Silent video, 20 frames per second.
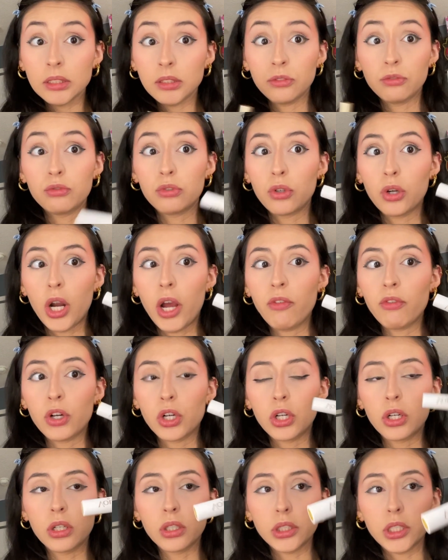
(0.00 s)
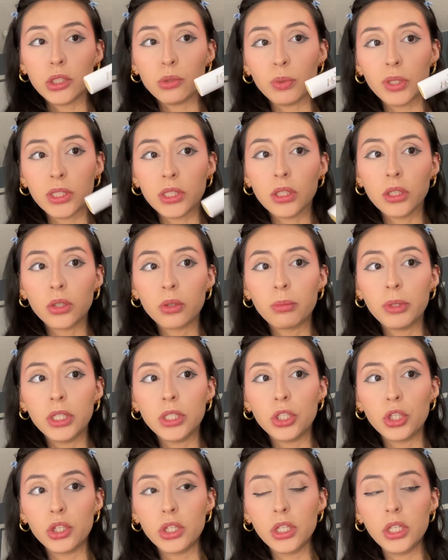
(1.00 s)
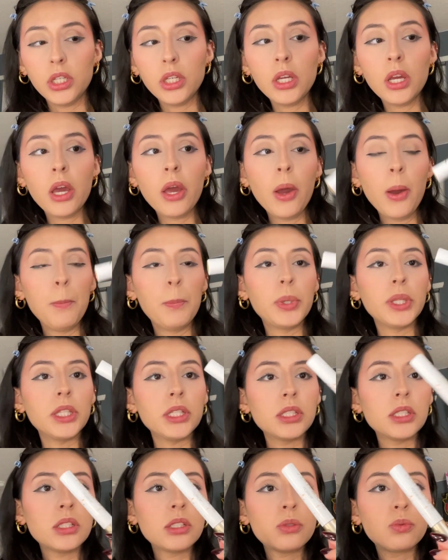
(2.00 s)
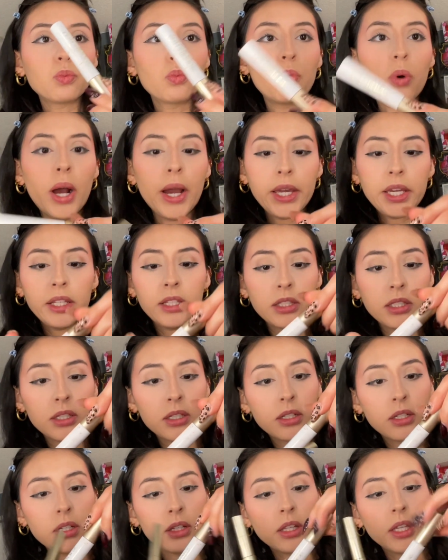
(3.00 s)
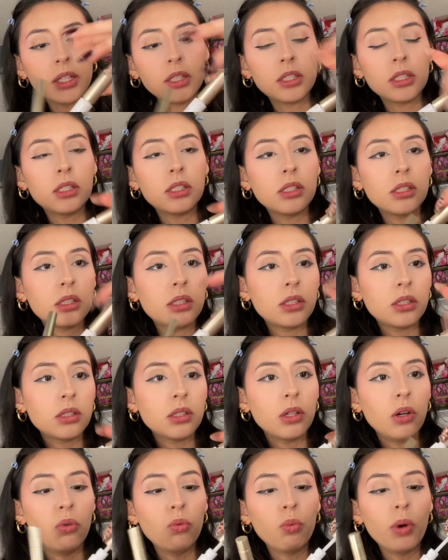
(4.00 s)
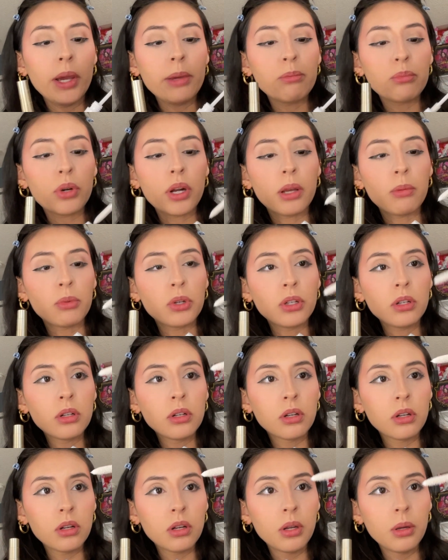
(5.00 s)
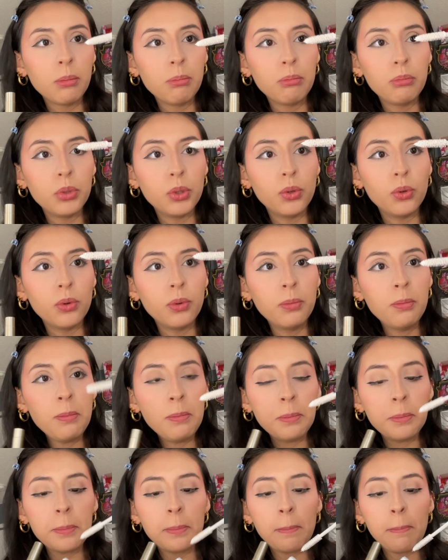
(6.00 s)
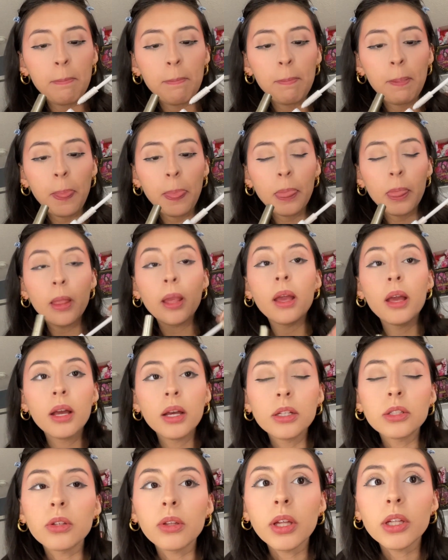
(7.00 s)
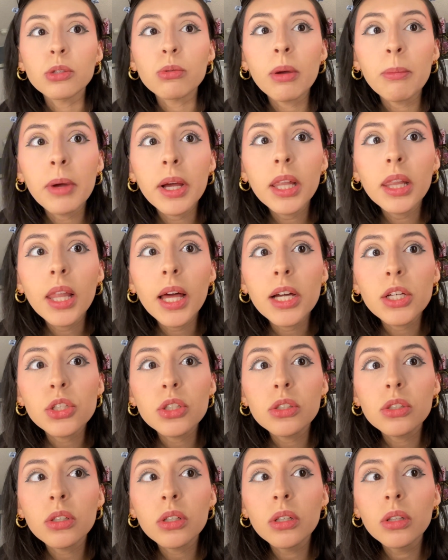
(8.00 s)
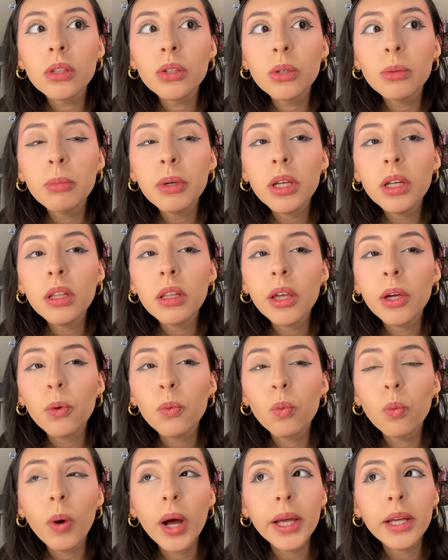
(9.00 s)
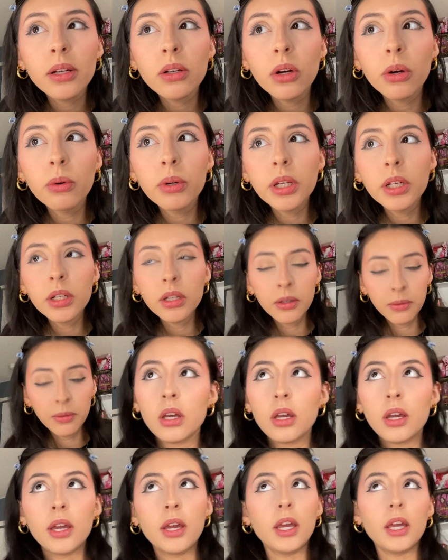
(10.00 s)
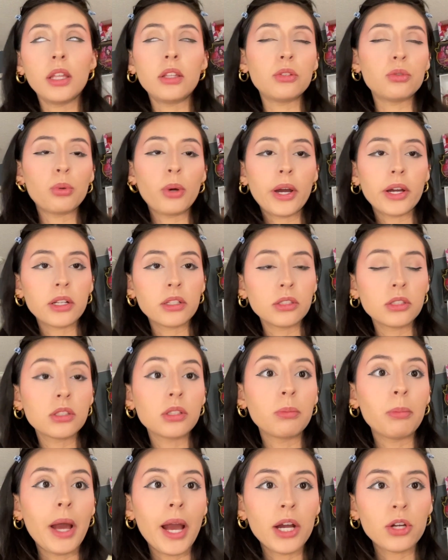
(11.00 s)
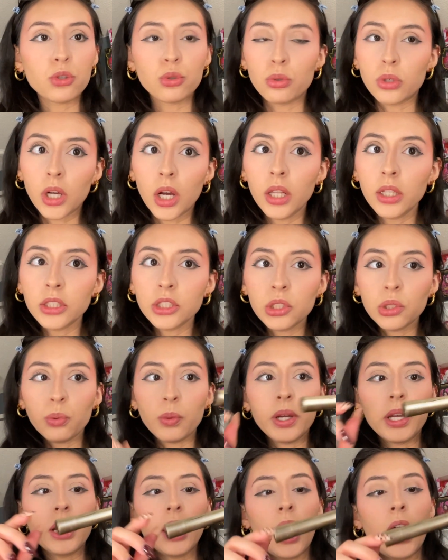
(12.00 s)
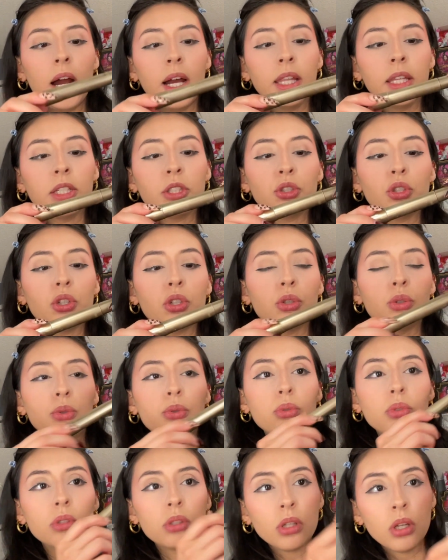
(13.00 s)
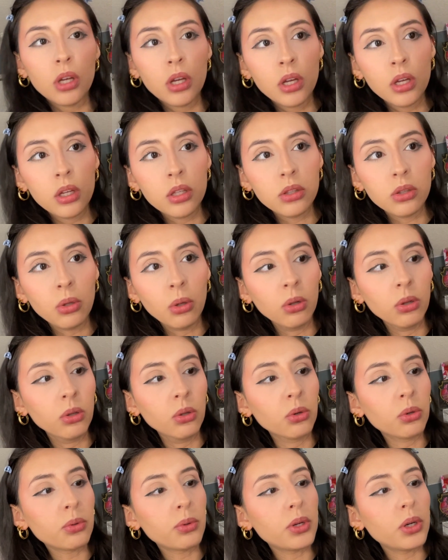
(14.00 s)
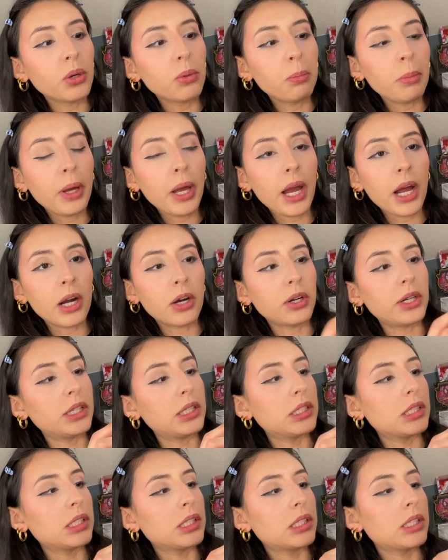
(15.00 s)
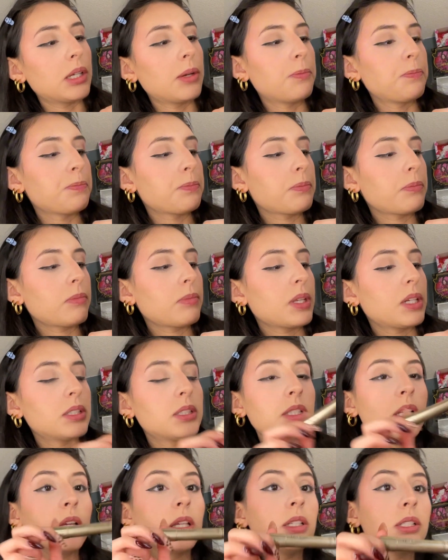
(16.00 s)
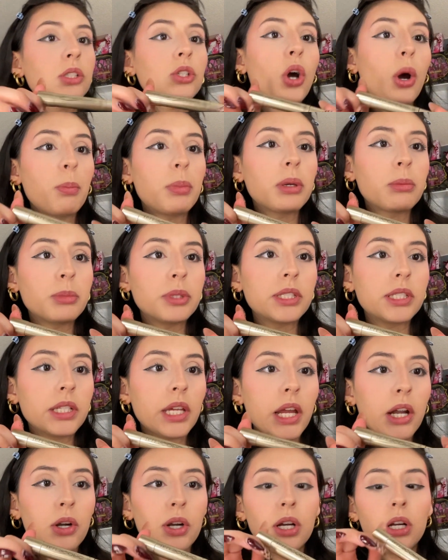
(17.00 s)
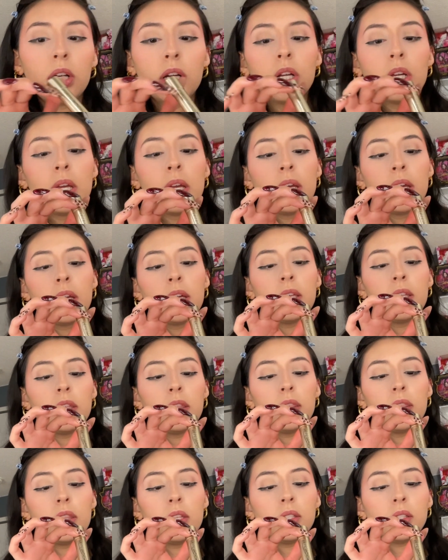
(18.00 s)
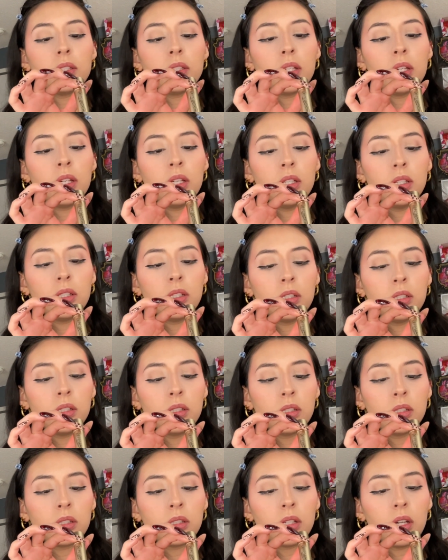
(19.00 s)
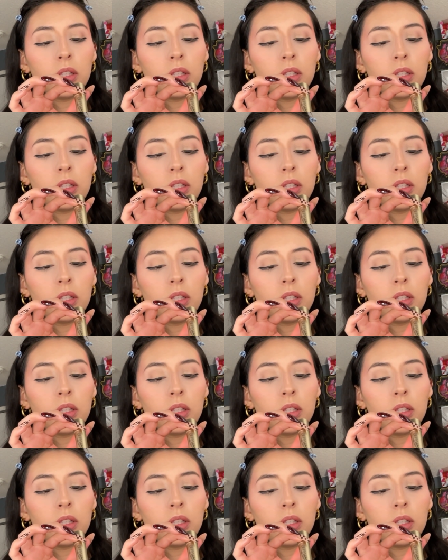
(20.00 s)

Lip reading: forever. That's why it's a little bit dirty. But this is white. Like, this is a white primer. Boom. So that's why my lashes are a little bit like white coated. And to add some actual color to it, I like to use the L'Oreal Paris Telescopic Mascara. This is, I